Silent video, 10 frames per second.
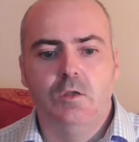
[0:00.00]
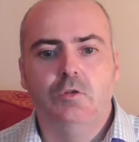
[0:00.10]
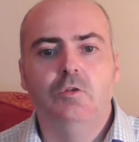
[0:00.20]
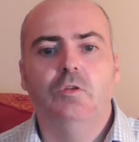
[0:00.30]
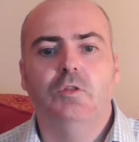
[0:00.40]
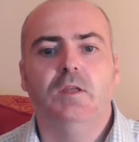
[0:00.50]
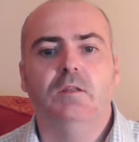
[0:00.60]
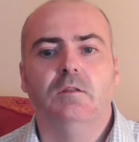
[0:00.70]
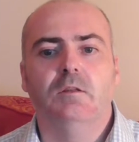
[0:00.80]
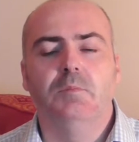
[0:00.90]
Do you
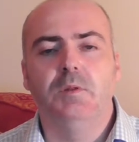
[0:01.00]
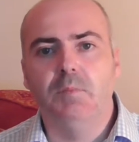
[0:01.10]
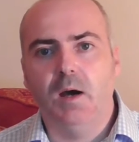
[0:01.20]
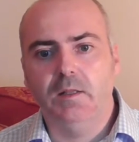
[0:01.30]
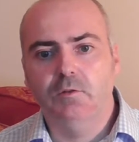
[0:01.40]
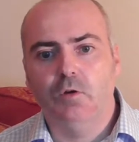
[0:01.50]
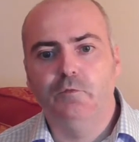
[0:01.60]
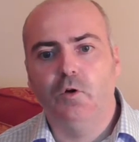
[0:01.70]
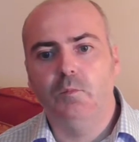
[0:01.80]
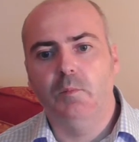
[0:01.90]
think that being married to a
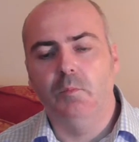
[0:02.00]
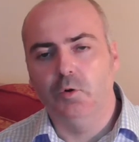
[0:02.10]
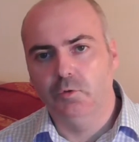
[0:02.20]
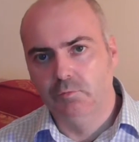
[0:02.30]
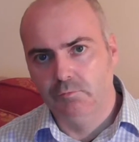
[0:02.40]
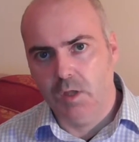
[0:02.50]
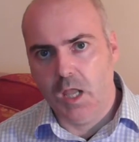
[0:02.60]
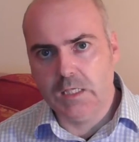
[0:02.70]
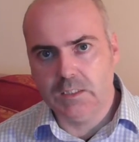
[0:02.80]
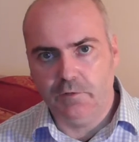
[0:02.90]
former model
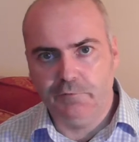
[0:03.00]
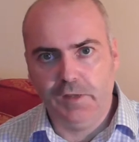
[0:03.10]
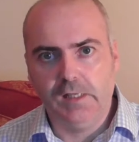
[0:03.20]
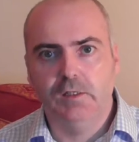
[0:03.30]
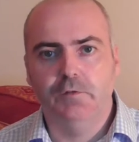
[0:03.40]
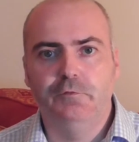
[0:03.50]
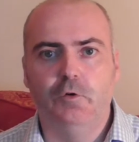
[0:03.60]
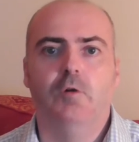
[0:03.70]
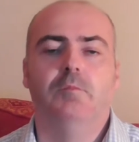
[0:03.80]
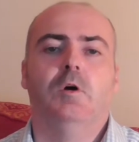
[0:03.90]
is an effective
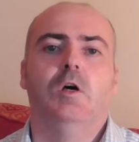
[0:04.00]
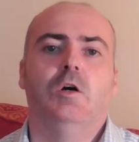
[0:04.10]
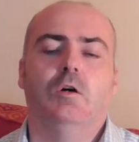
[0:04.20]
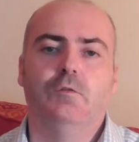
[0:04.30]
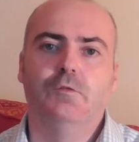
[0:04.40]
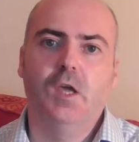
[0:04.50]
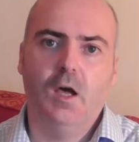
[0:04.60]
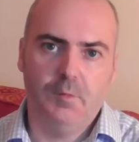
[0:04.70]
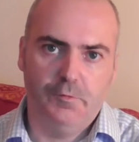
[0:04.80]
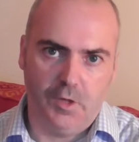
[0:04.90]
form of
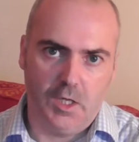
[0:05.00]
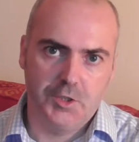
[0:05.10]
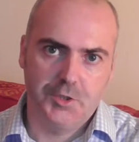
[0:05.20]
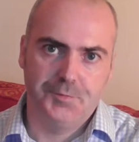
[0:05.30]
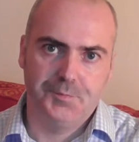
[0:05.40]
camouflage?